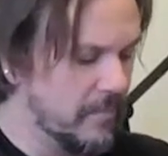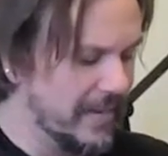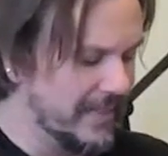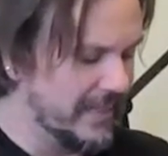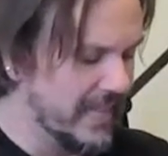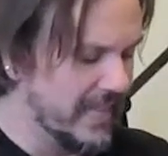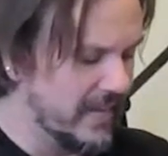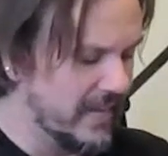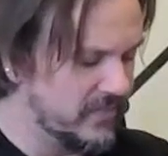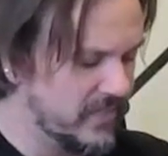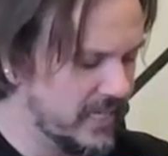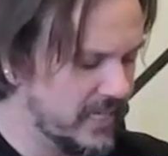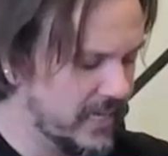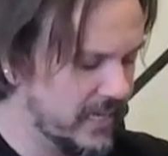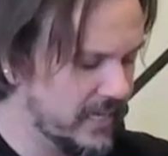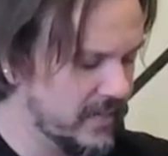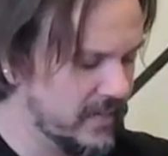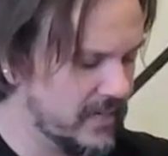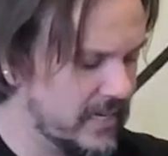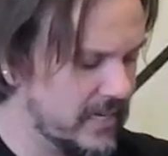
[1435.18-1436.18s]
and my left
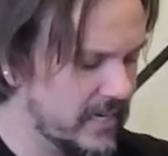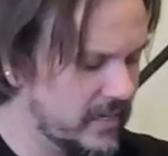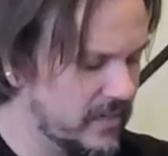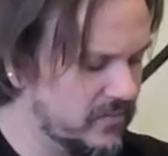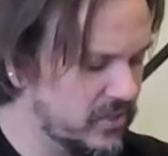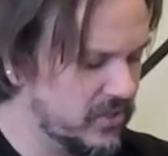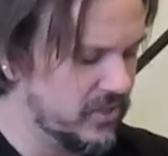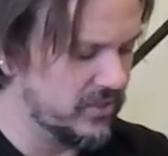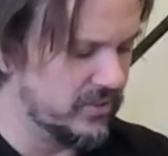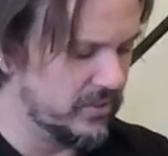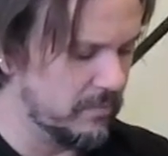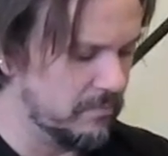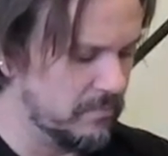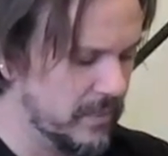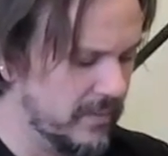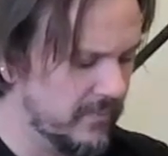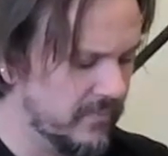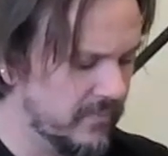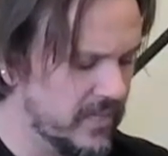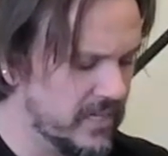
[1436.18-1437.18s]
hand kind of just
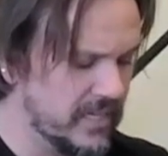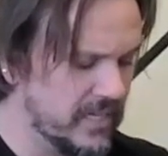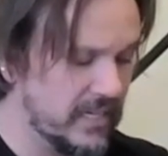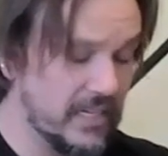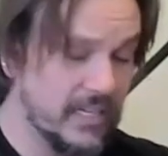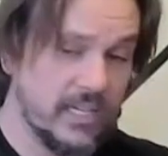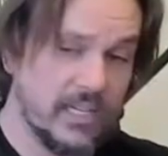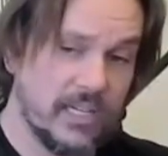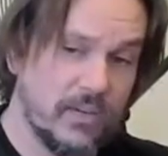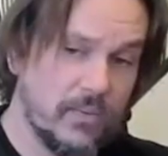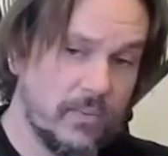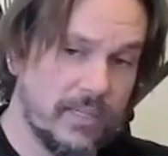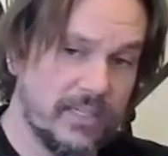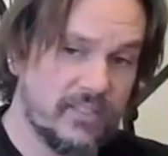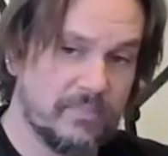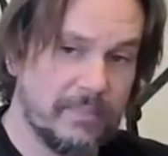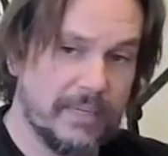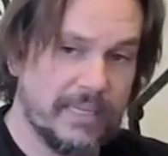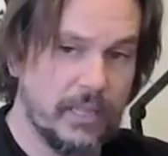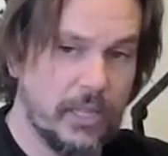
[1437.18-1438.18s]
above the knee in what
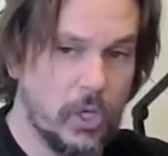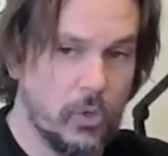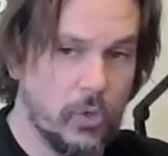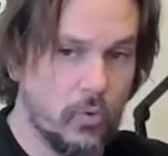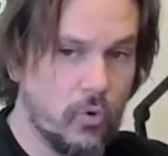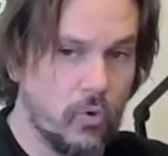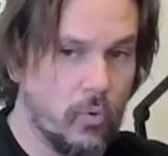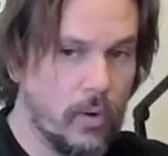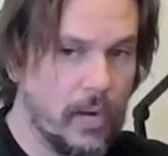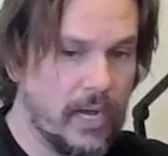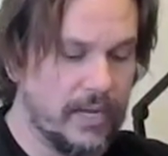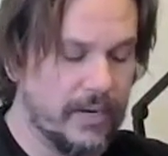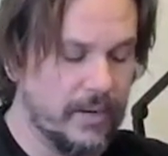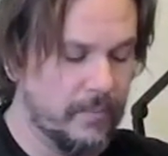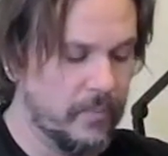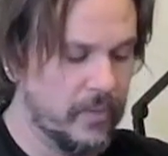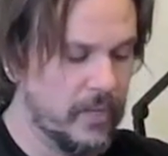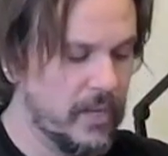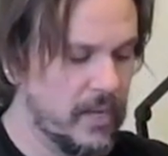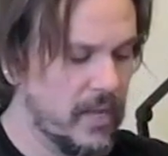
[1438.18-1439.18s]
is my low quad.
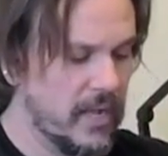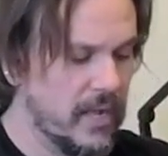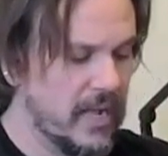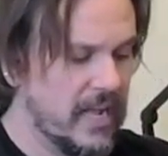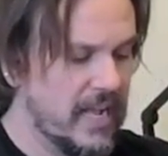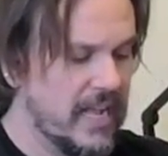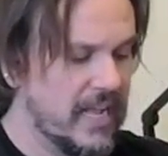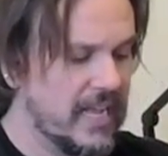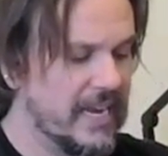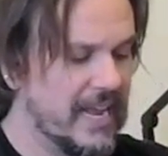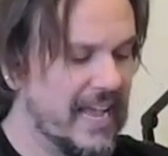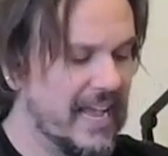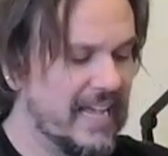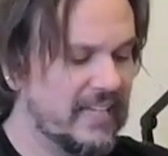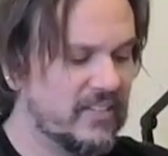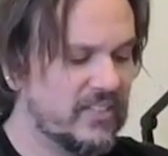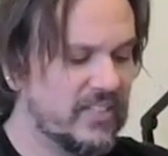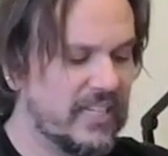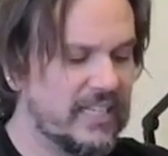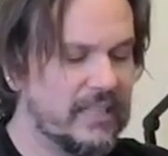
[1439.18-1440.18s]
And
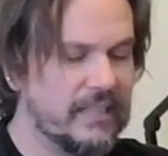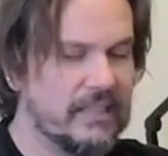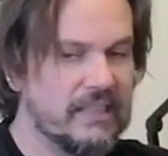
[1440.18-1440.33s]
as I